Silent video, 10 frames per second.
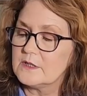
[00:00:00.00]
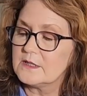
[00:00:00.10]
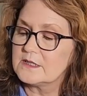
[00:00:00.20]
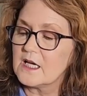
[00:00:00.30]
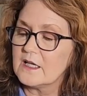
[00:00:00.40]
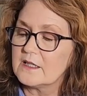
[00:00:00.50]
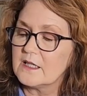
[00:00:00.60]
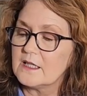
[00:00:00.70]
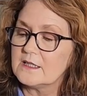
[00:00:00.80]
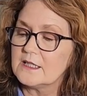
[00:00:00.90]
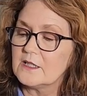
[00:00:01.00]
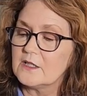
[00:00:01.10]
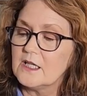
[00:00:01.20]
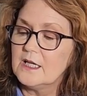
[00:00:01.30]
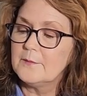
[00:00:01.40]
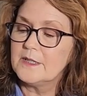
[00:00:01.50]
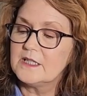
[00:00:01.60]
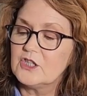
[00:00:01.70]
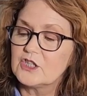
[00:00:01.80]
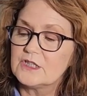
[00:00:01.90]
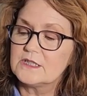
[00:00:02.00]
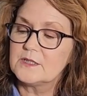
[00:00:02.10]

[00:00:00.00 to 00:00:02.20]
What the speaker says: It's got a little pincushion